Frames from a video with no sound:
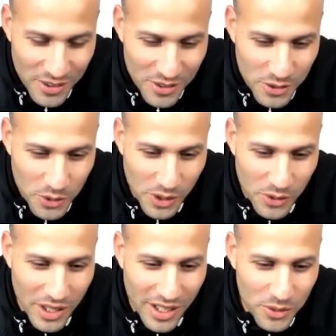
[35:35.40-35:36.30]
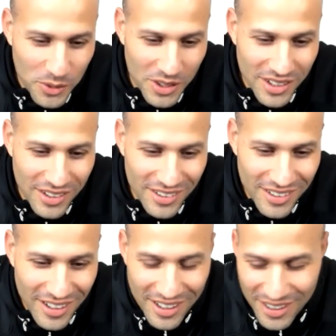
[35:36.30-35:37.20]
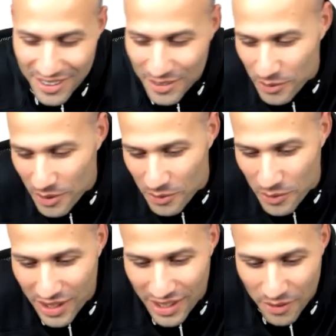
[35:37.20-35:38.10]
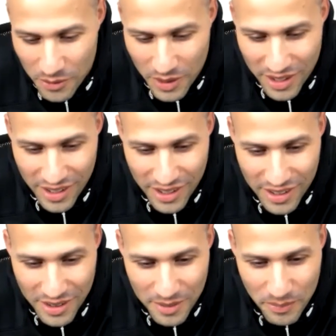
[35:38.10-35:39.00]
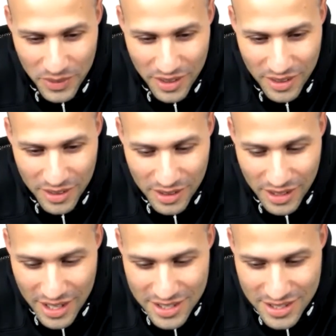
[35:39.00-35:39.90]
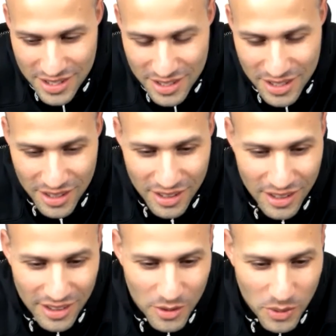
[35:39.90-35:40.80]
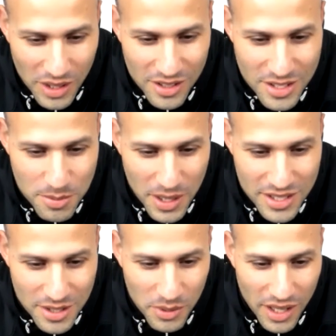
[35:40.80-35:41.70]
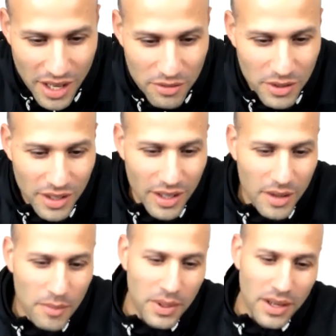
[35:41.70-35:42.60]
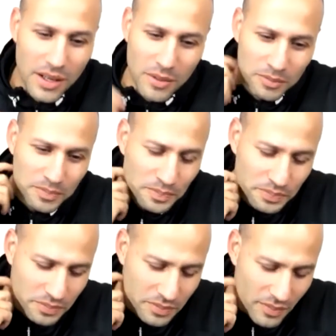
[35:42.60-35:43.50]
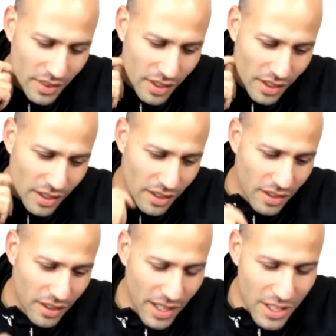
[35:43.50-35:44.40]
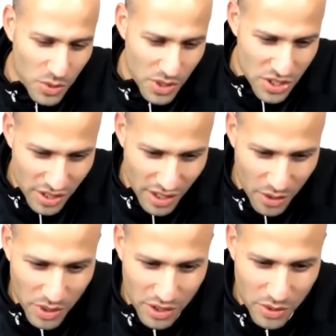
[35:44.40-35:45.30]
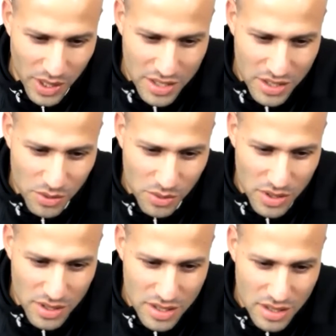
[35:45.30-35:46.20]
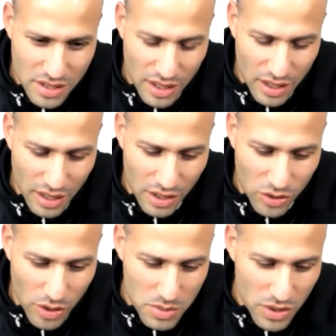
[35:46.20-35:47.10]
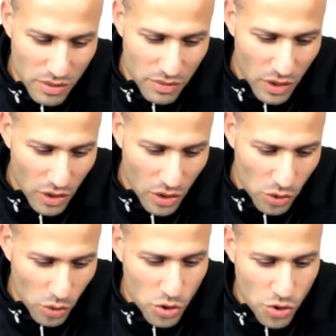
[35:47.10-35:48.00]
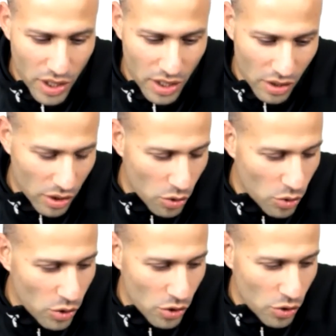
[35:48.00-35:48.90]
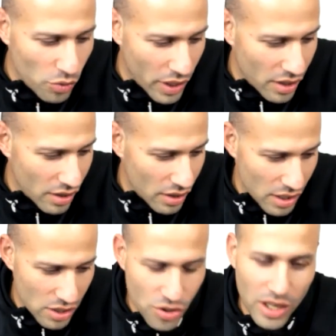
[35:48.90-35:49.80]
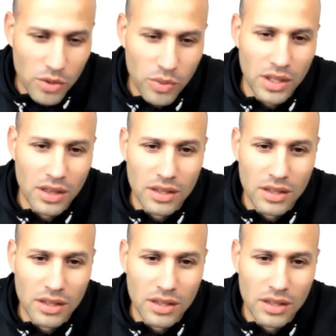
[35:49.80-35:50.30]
doing groundwork and running classes in the rented space that we have. But the next question that I wanted to ask you was in terms of your training, like who do you regularly train with?